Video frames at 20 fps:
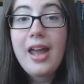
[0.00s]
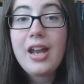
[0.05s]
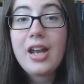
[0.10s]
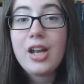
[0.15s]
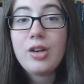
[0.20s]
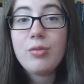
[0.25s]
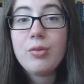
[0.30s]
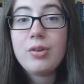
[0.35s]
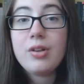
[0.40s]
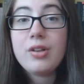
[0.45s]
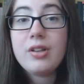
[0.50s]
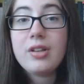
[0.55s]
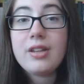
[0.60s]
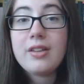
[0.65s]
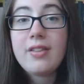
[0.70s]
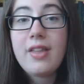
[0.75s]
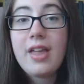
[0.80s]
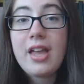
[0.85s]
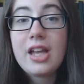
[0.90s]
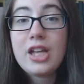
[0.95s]
and I'd
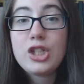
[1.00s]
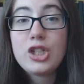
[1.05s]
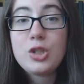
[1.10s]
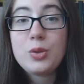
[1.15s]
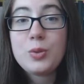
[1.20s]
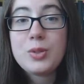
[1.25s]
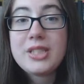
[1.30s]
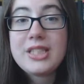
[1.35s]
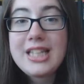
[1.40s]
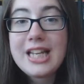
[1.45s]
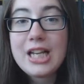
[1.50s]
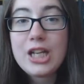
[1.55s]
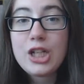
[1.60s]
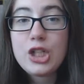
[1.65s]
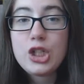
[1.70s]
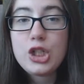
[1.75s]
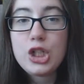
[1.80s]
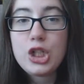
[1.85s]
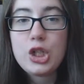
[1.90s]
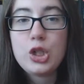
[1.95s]
really like to
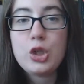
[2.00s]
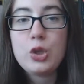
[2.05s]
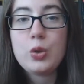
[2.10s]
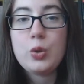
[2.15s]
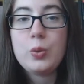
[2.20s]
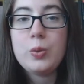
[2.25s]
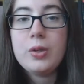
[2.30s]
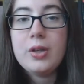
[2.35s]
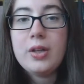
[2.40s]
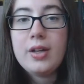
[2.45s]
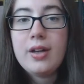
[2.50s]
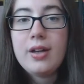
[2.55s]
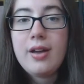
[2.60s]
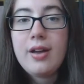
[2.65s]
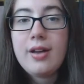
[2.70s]
stick to